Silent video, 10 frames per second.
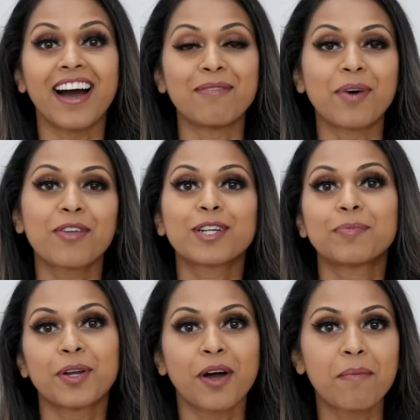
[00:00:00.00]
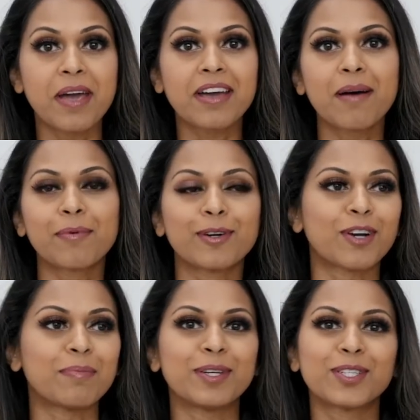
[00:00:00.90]
whether it's putting on makeup or
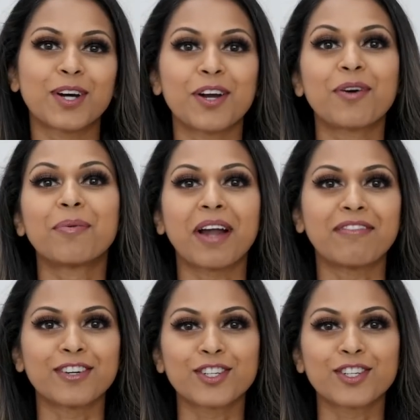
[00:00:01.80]
draping a sari or whatever,